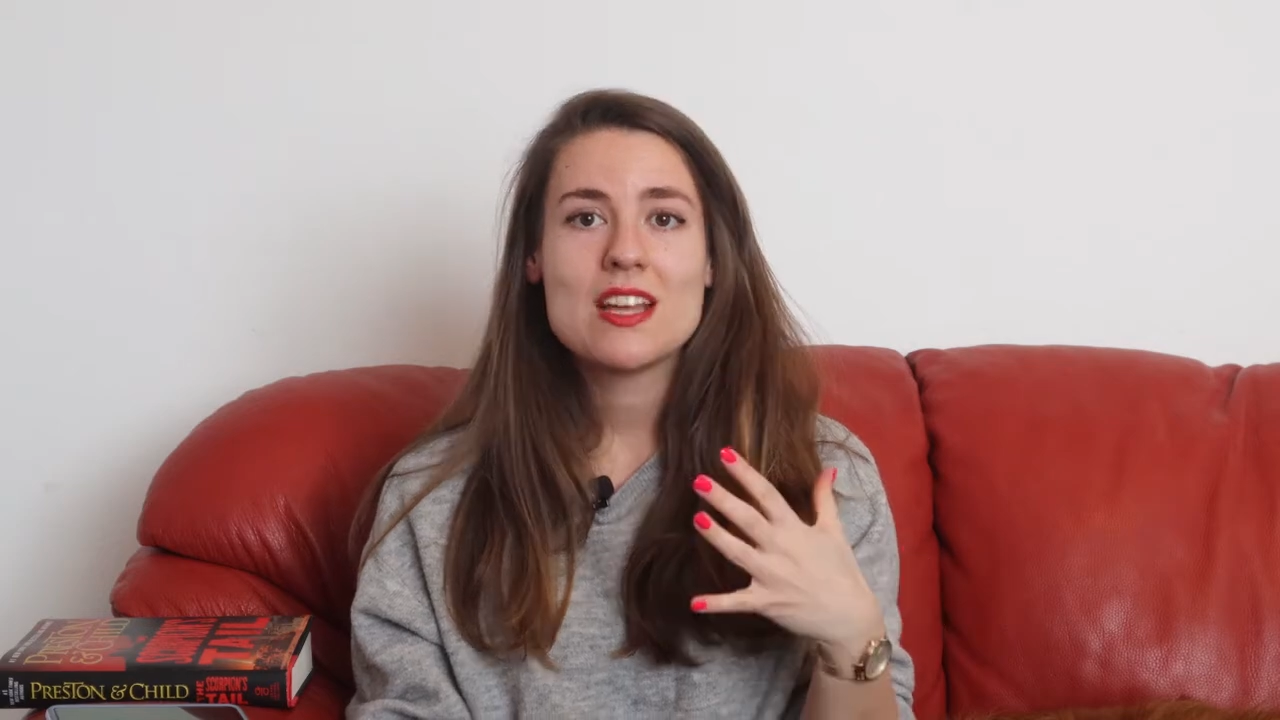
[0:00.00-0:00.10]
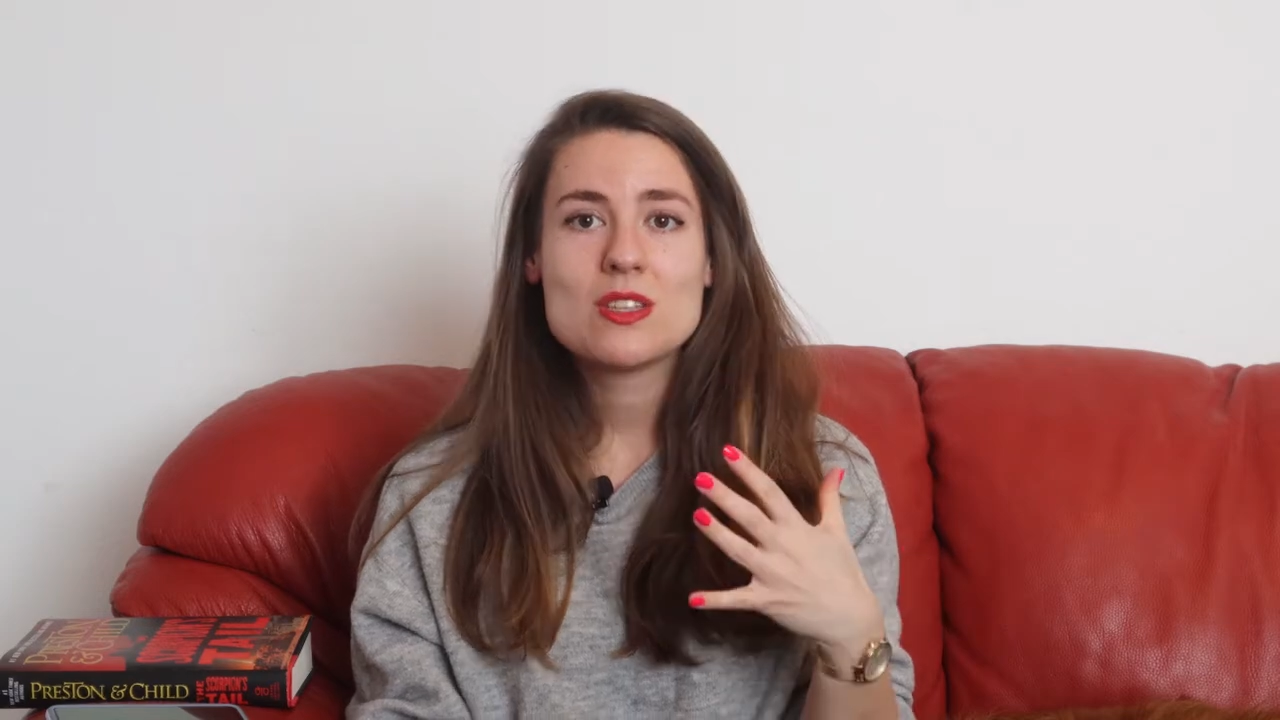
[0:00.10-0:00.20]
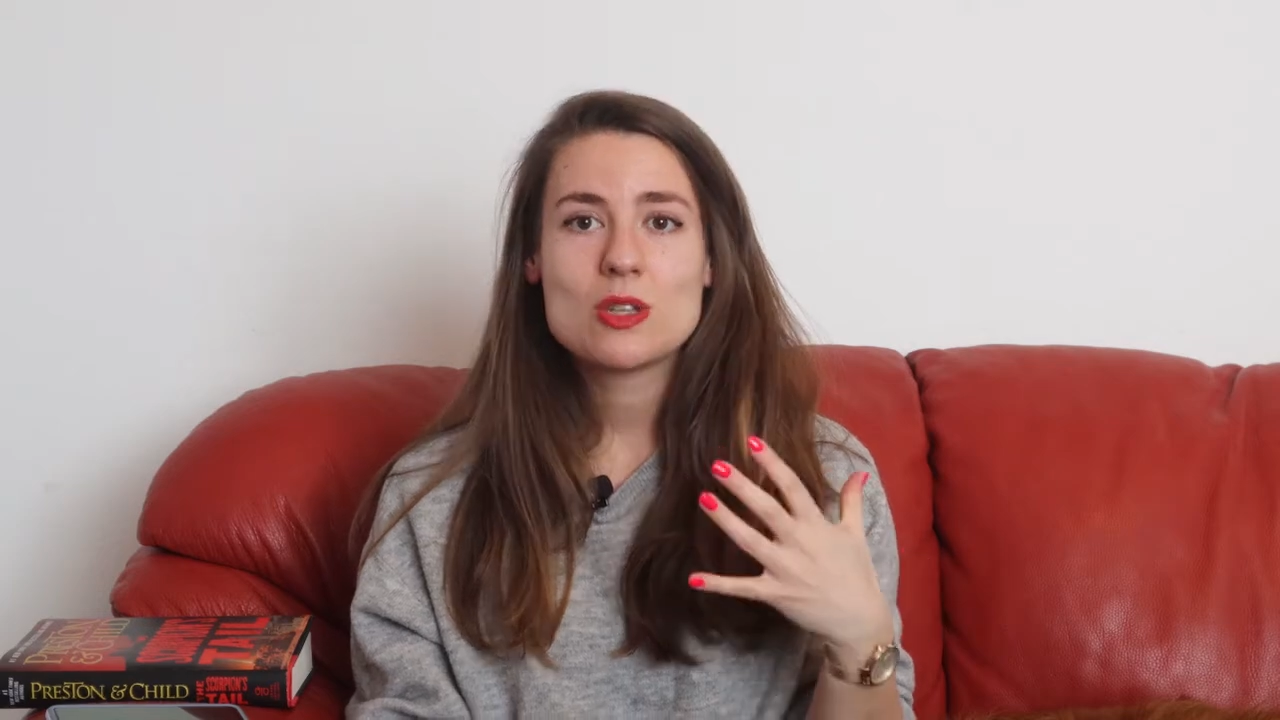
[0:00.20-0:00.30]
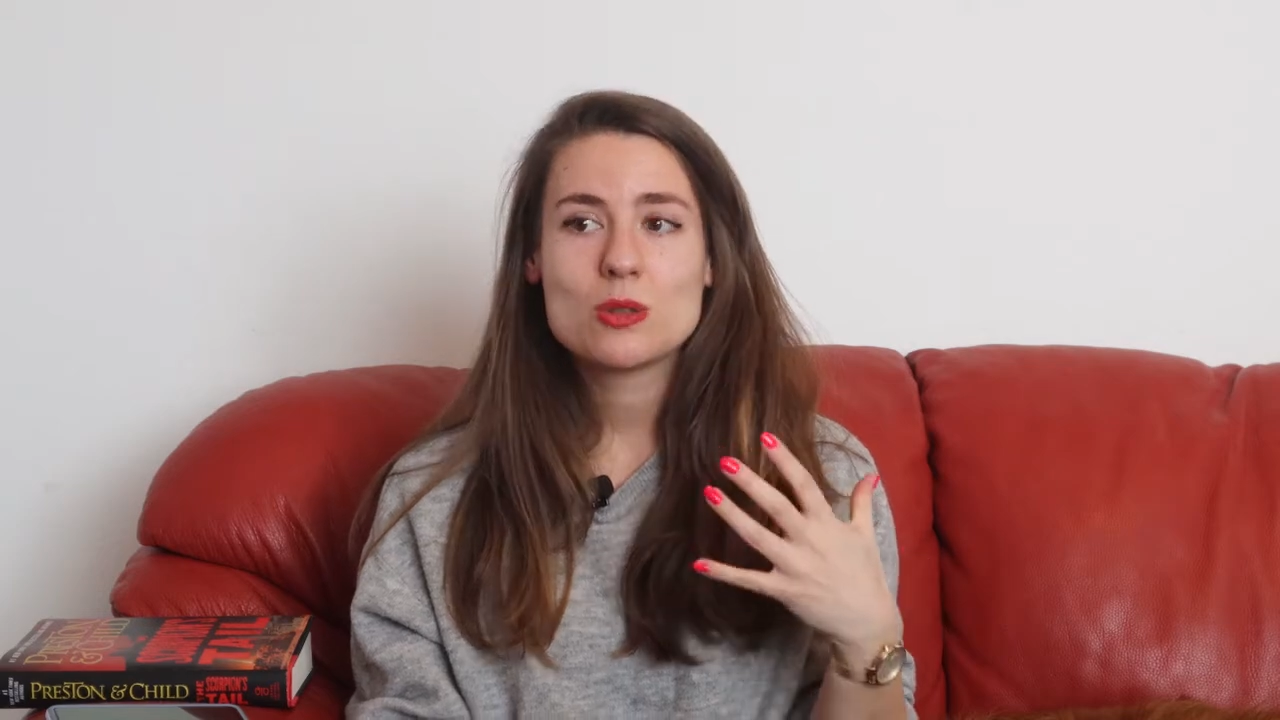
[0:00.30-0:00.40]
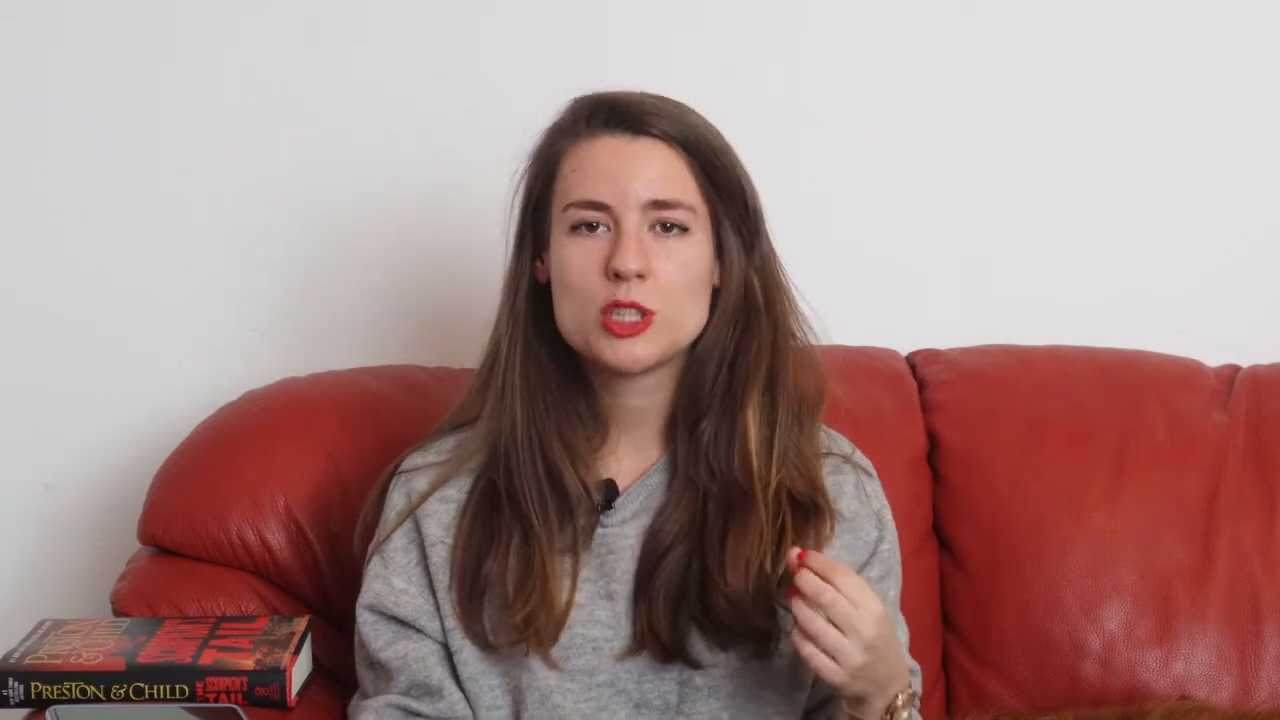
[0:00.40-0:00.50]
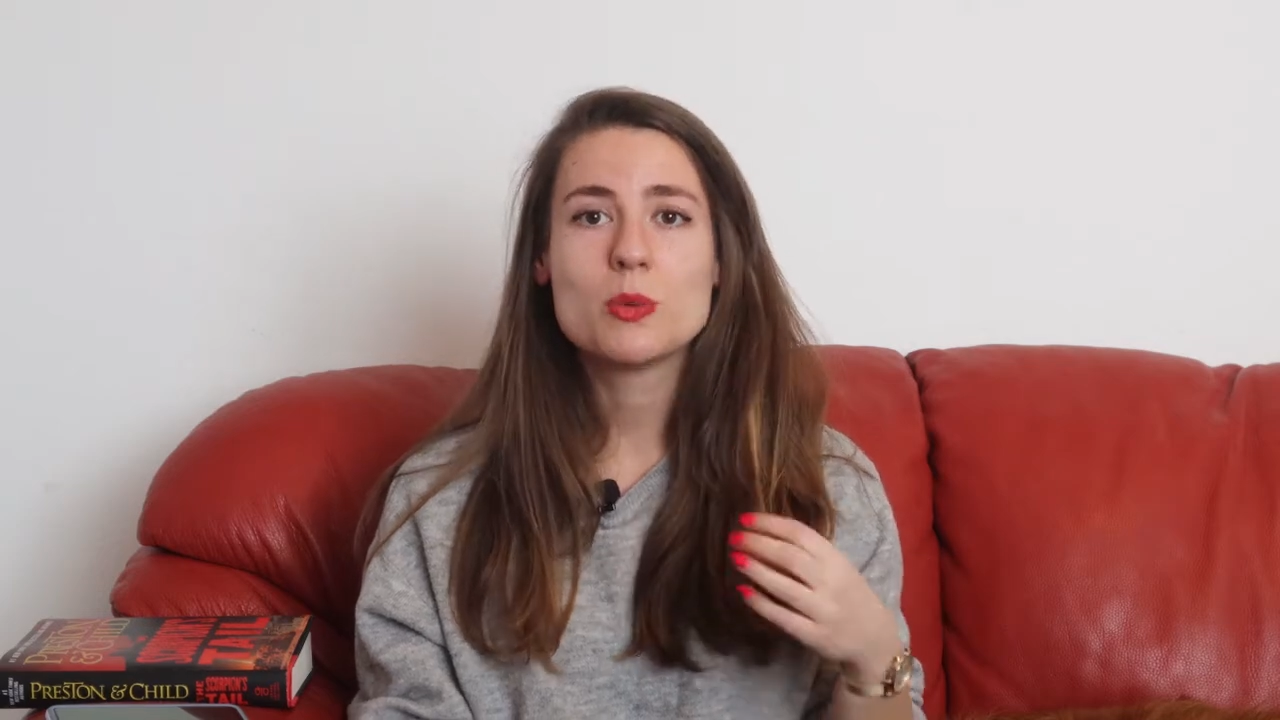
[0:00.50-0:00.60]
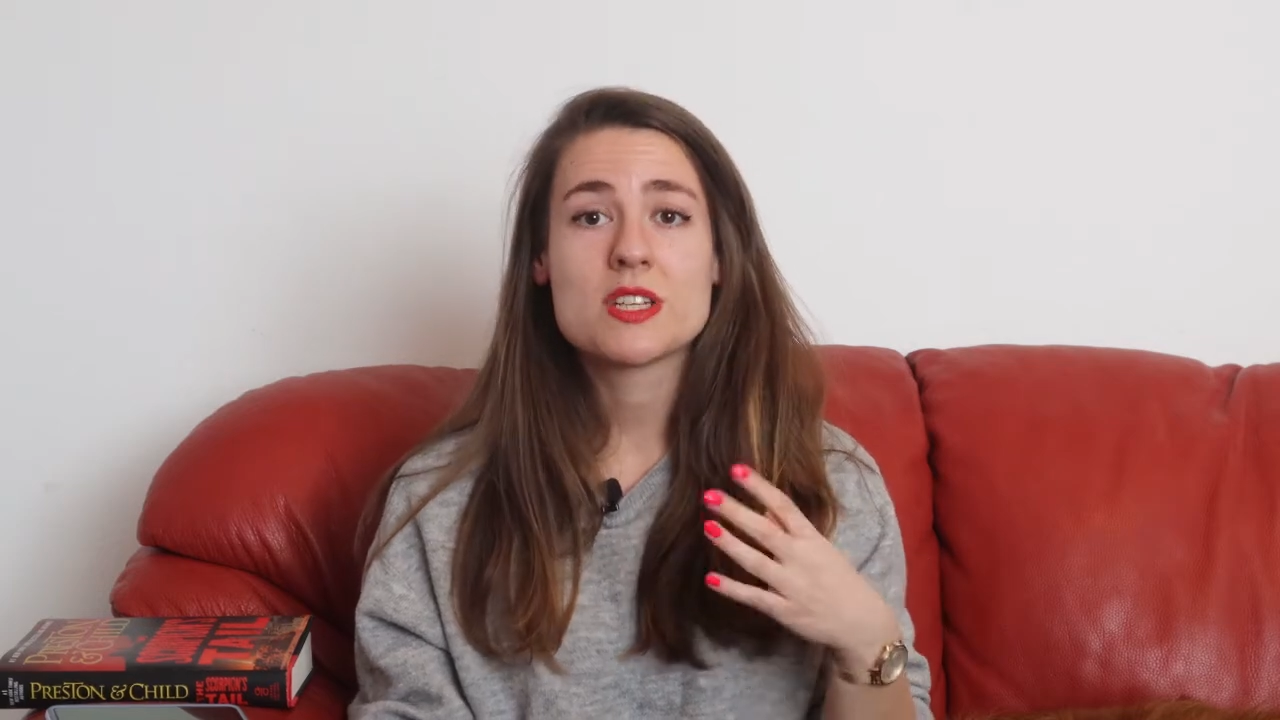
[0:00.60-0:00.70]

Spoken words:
and so she